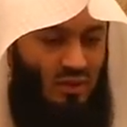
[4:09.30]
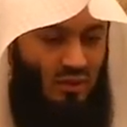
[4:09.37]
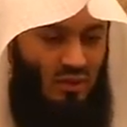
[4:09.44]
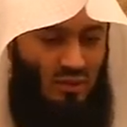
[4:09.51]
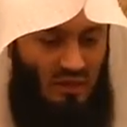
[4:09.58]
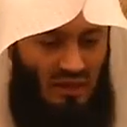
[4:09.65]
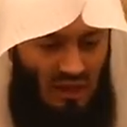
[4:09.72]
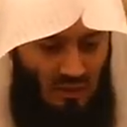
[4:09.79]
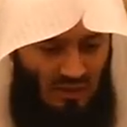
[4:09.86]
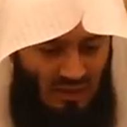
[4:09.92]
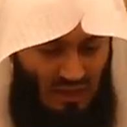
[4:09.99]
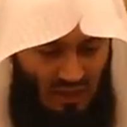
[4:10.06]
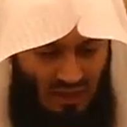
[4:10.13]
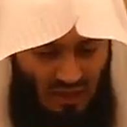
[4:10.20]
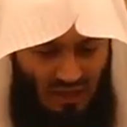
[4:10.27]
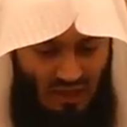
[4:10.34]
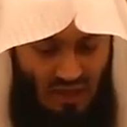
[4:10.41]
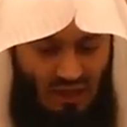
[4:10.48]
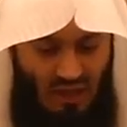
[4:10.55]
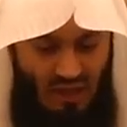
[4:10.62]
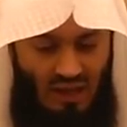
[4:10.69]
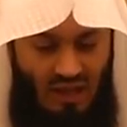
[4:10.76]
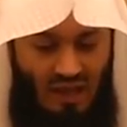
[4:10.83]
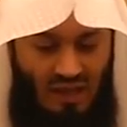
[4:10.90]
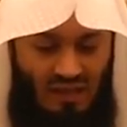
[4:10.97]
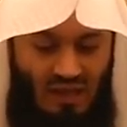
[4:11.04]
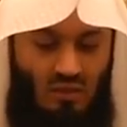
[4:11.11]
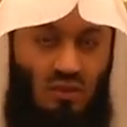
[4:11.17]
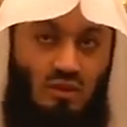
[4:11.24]
and we will become sick and ill
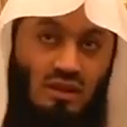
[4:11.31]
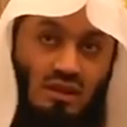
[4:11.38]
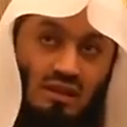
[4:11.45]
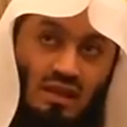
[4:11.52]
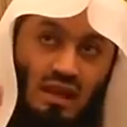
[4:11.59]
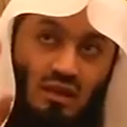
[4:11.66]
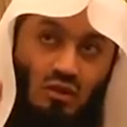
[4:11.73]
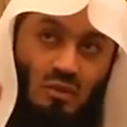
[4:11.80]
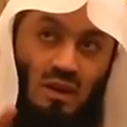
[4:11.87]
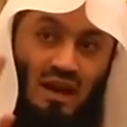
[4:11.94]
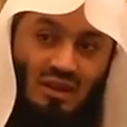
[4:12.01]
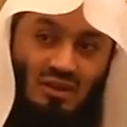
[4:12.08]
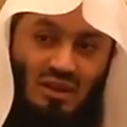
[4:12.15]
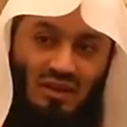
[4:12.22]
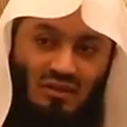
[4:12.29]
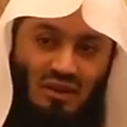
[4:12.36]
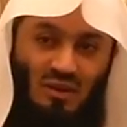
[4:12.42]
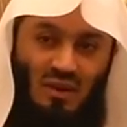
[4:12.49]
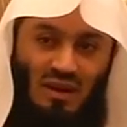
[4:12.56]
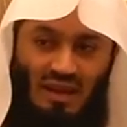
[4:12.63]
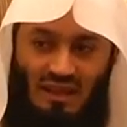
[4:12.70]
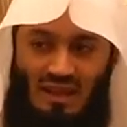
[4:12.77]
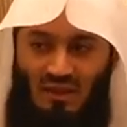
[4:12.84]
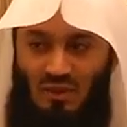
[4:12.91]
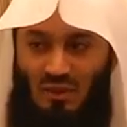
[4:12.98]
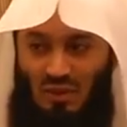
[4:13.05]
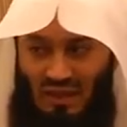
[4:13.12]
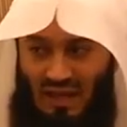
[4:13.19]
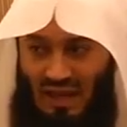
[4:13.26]
and then we will say goodbye to everyone and then
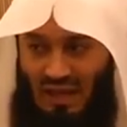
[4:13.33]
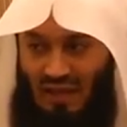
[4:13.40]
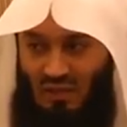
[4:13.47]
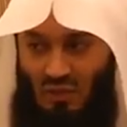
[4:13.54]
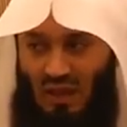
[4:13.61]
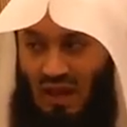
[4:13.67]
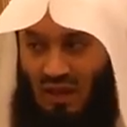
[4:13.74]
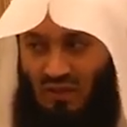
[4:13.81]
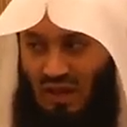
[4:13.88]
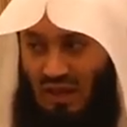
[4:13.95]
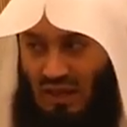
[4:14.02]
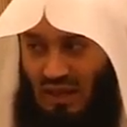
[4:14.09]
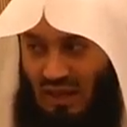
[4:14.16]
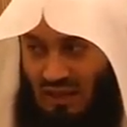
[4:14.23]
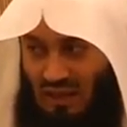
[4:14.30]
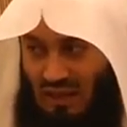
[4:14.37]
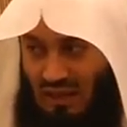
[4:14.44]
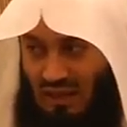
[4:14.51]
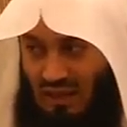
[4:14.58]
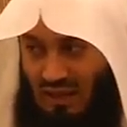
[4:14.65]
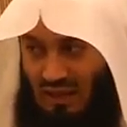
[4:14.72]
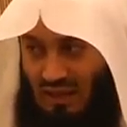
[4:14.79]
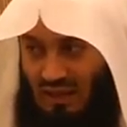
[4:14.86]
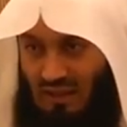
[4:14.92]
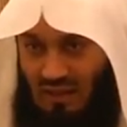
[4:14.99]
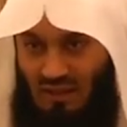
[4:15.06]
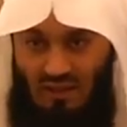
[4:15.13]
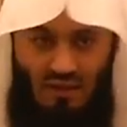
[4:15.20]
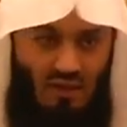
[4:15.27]
we will die? Do we have that guarantee?
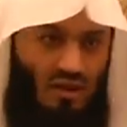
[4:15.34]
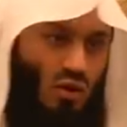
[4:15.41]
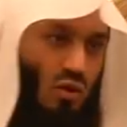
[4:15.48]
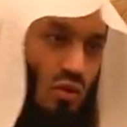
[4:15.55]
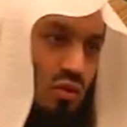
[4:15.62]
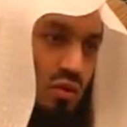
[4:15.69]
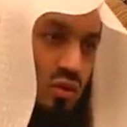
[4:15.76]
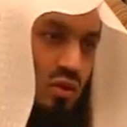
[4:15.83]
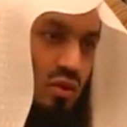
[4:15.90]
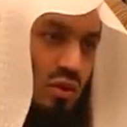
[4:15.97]
No.